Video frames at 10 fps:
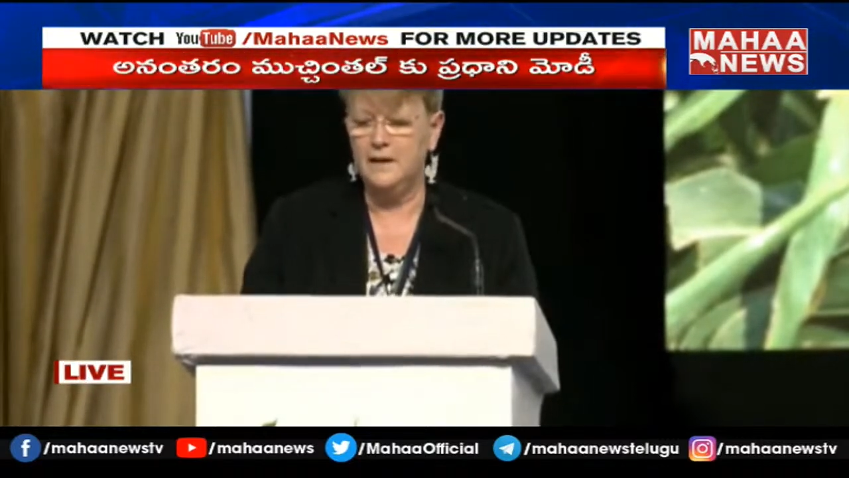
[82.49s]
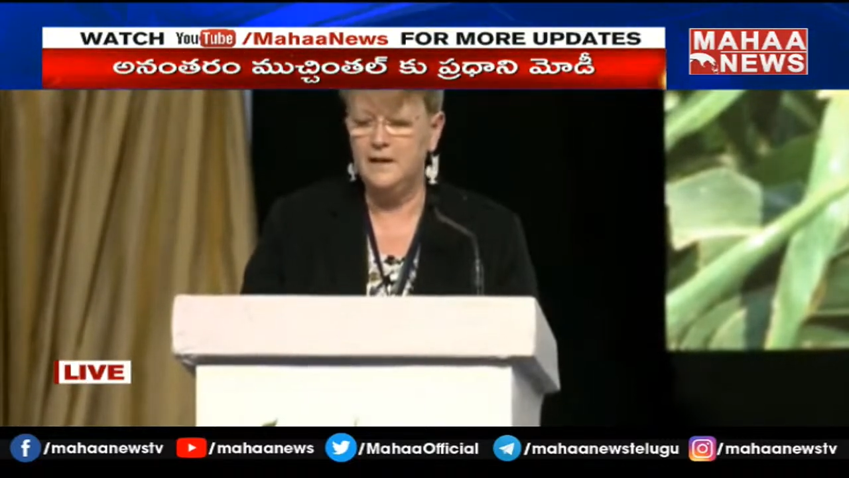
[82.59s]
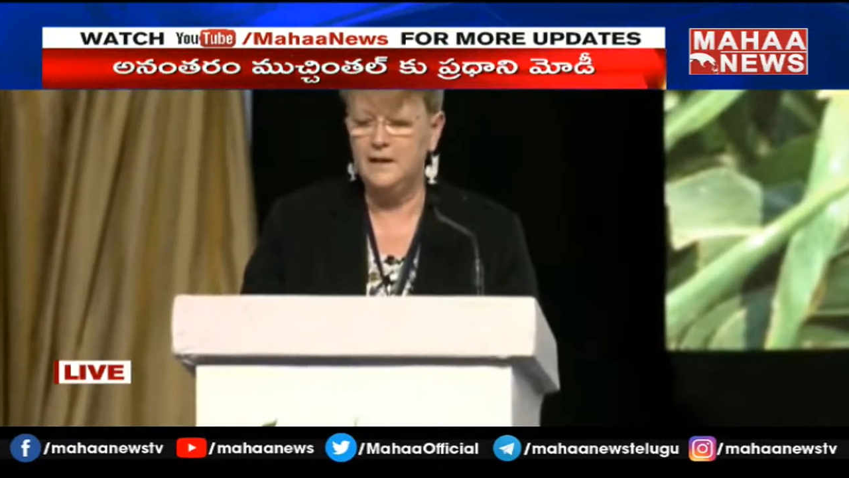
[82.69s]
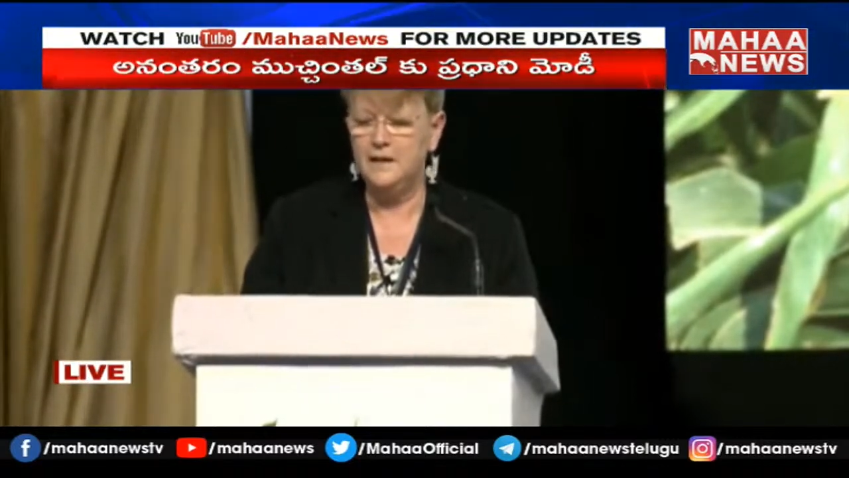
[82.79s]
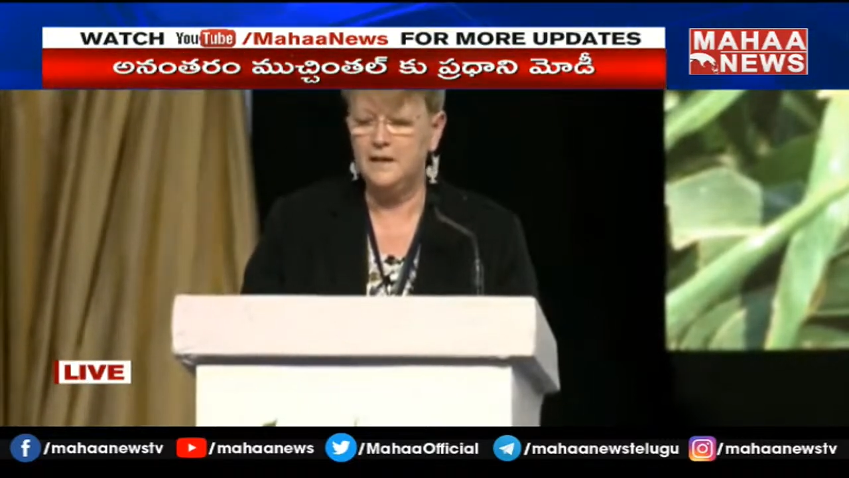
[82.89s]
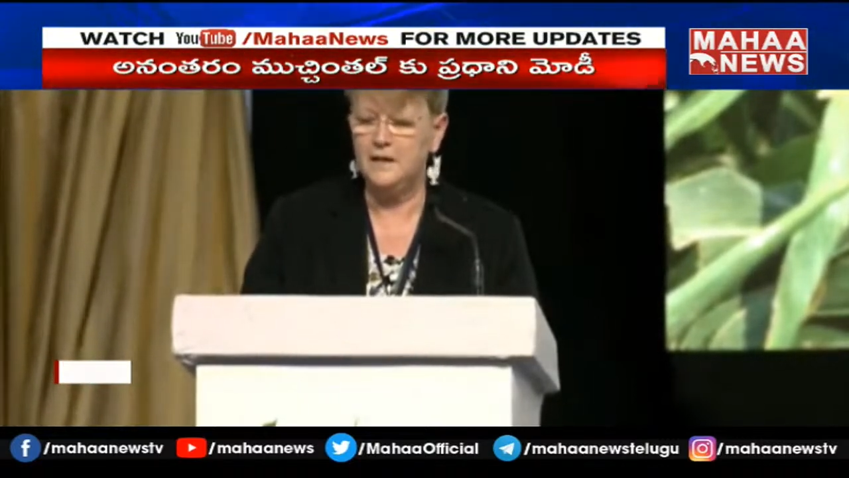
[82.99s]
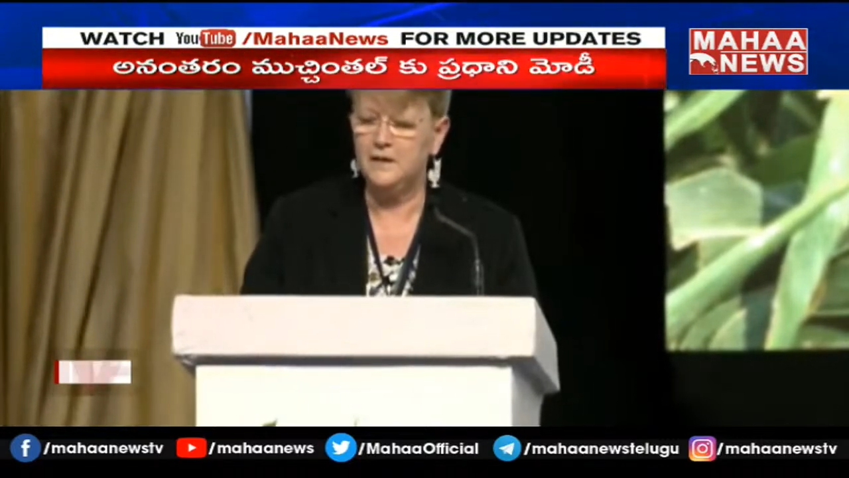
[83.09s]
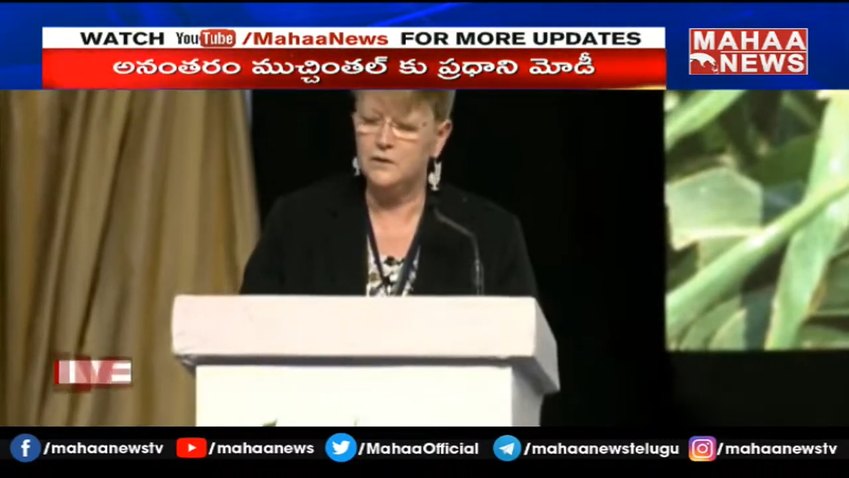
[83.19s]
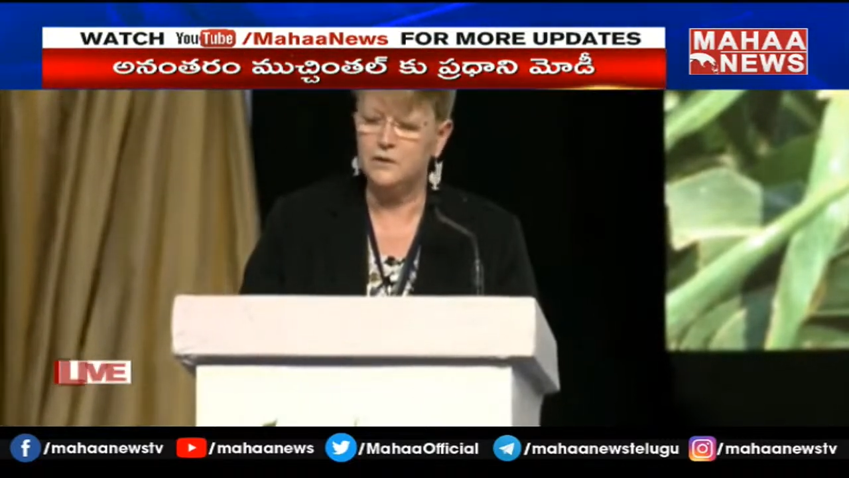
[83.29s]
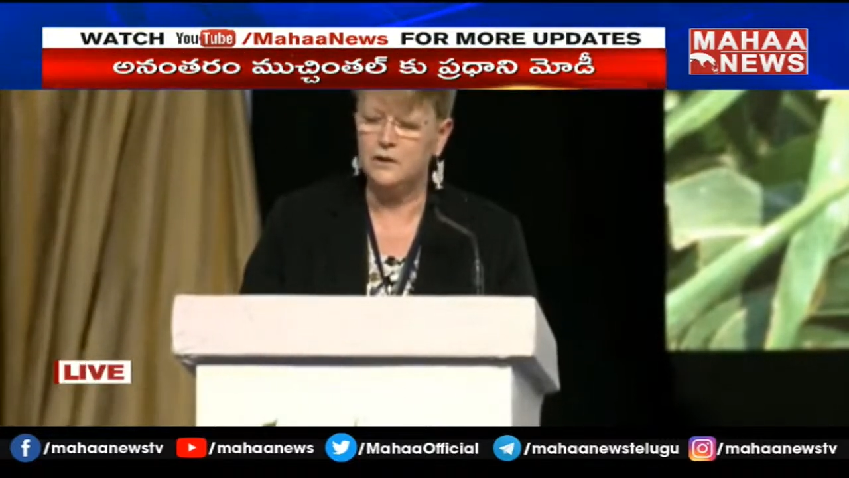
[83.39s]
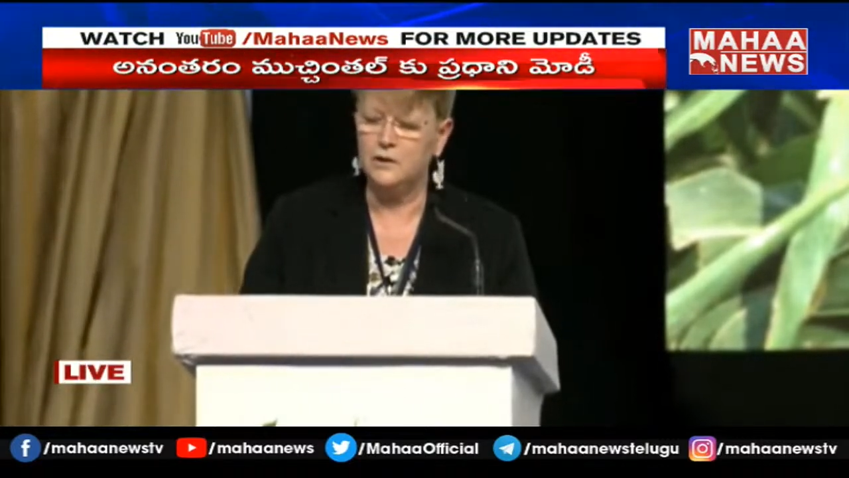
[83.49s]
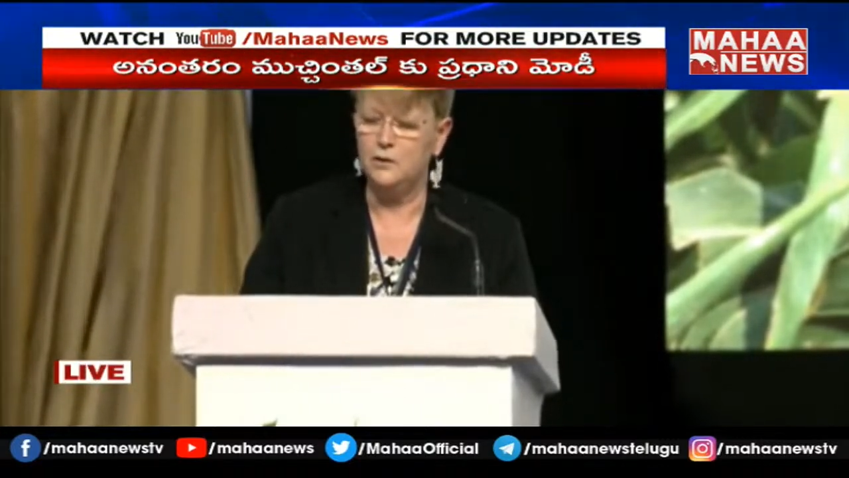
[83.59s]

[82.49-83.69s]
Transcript: leading into the